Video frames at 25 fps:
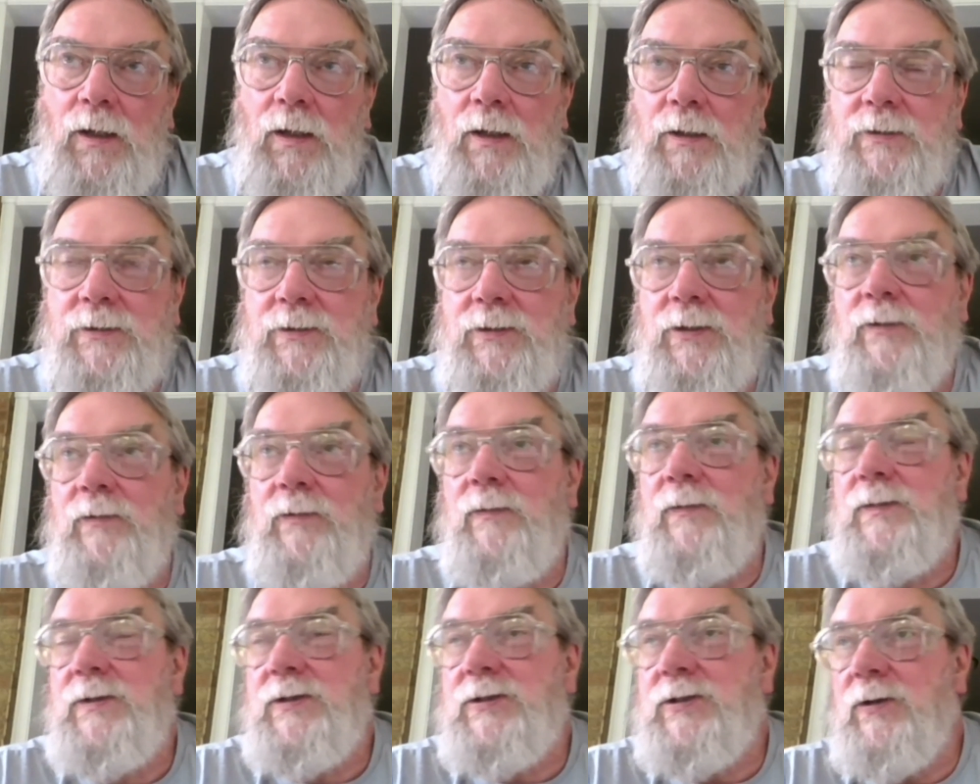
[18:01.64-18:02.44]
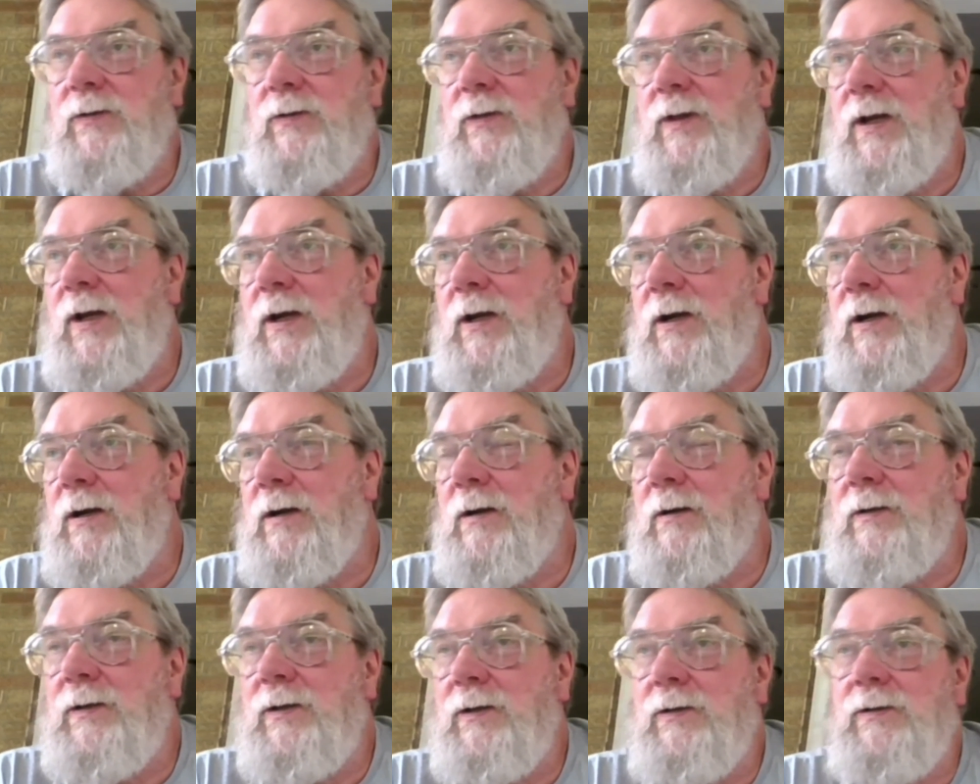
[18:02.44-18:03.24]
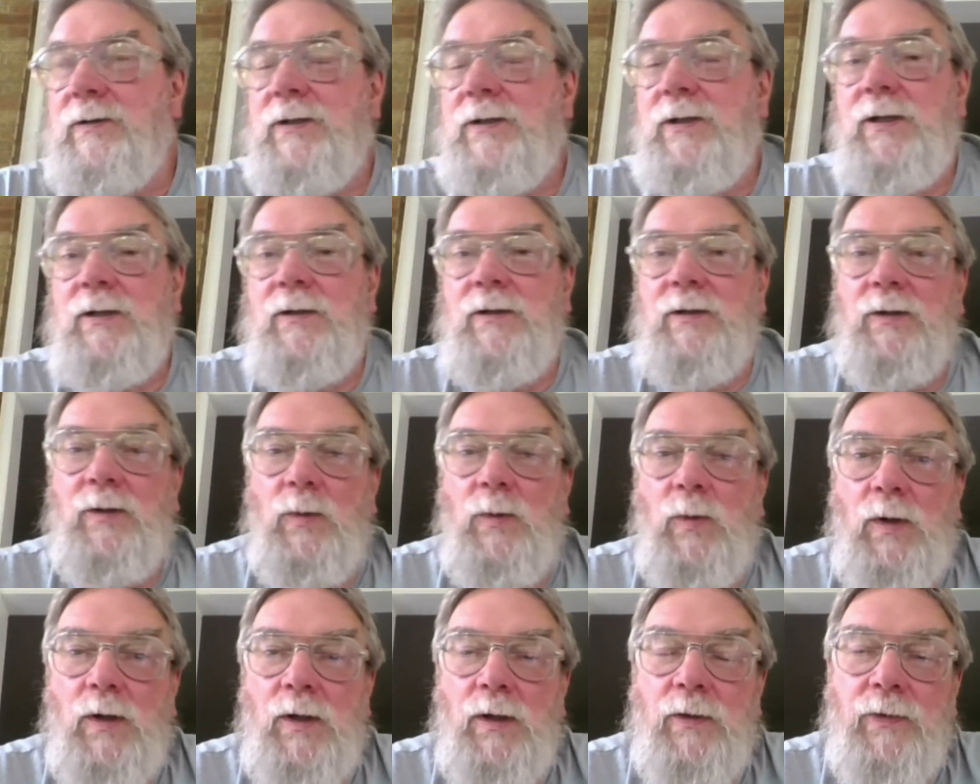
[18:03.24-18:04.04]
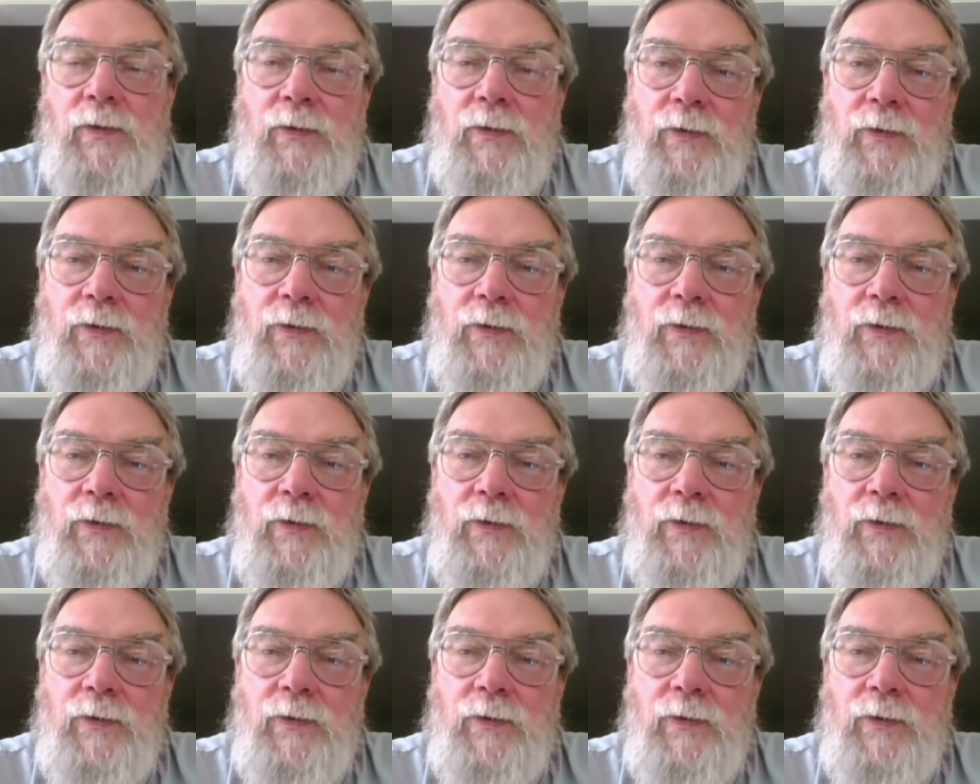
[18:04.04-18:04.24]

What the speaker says: So there you're dealing with